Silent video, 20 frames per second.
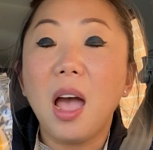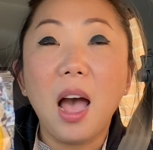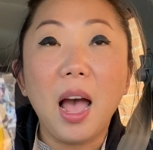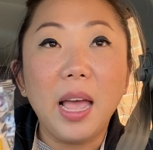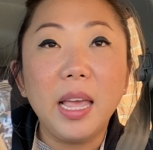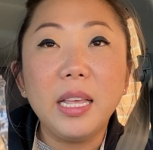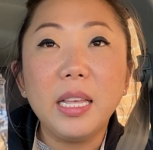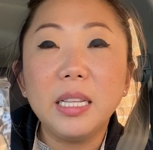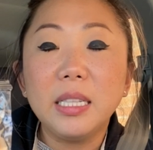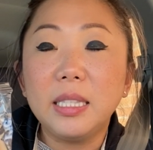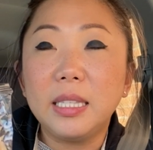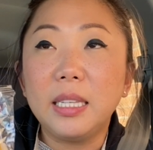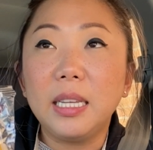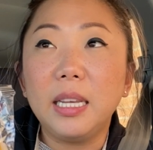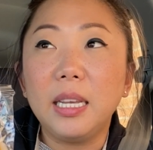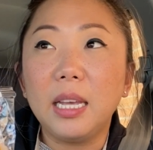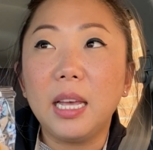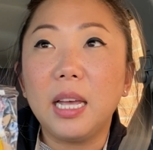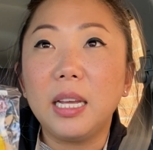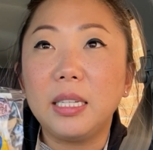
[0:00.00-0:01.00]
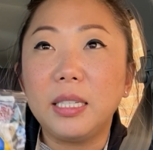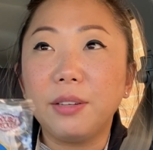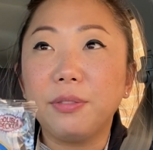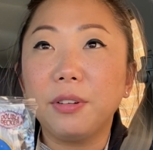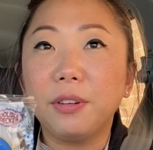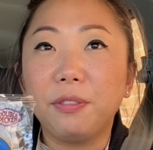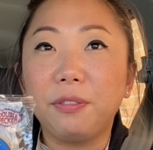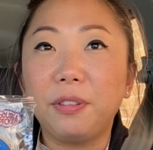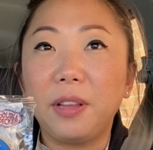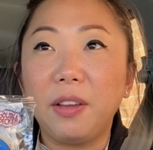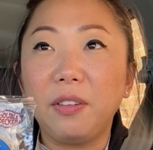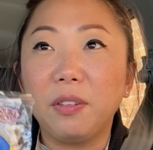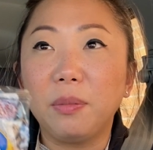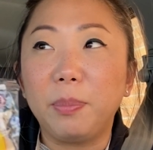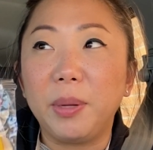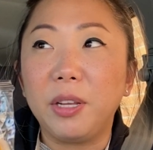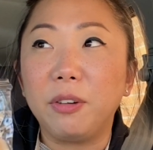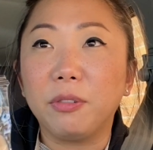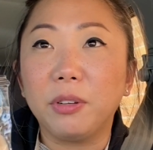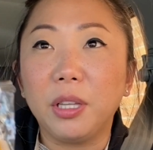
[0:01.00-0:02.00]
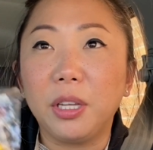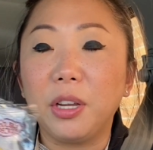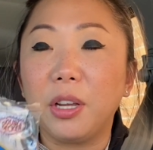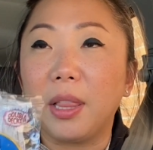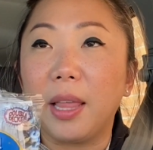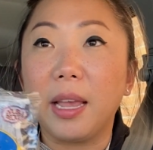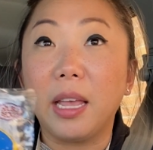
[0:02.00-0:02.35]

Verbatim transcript: I can see a different flavor being really good.